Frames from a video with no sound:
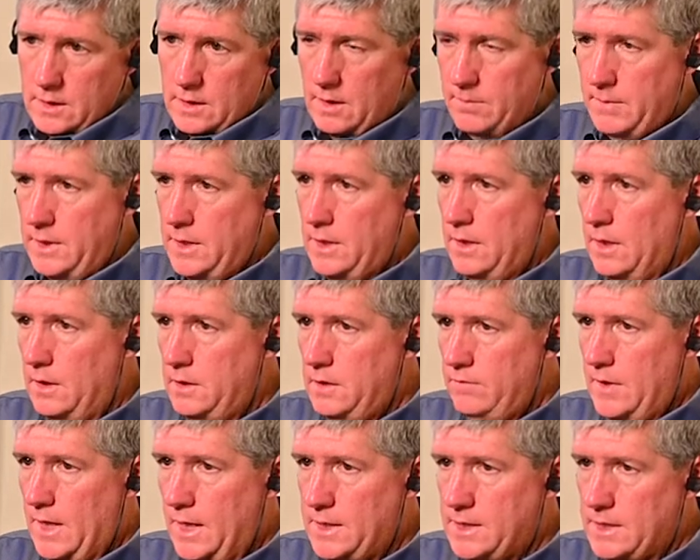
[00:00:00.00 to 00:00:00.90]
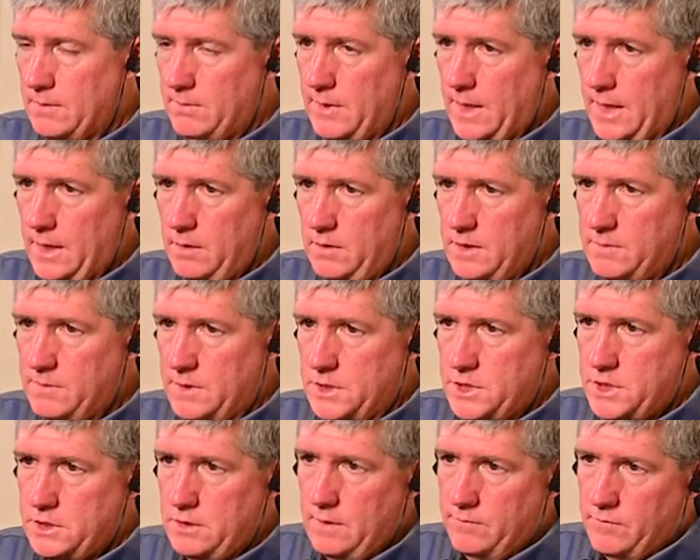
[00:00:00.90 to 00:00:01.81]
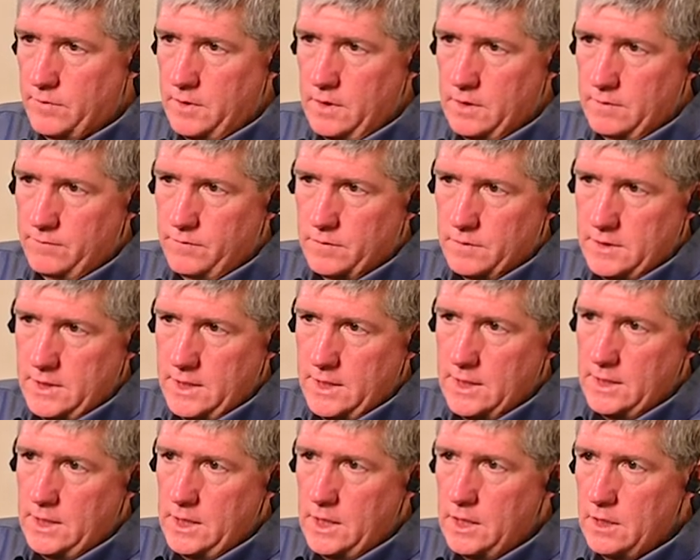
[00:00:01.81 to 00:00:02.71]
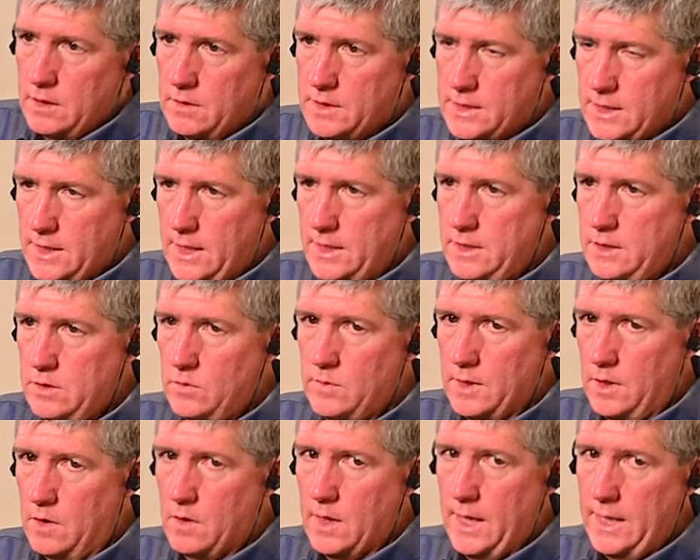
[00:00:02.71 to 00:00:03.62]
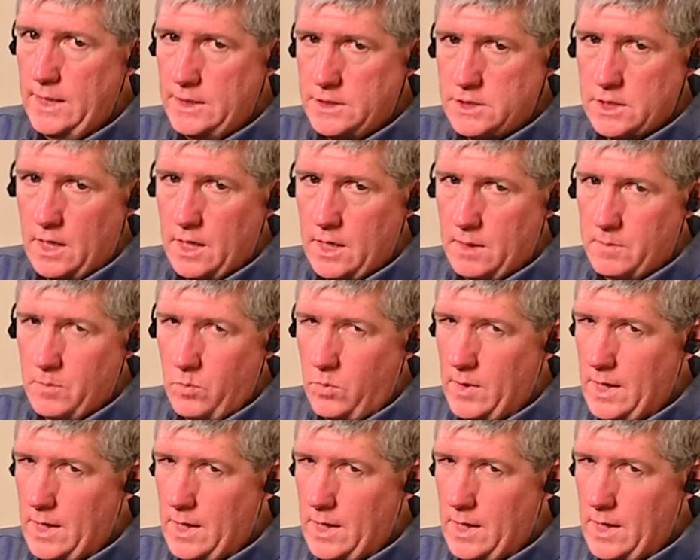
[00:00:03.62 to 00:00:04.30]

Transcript: I mean, you've got somebody who's been shooting for you for 10 years and they do a great job.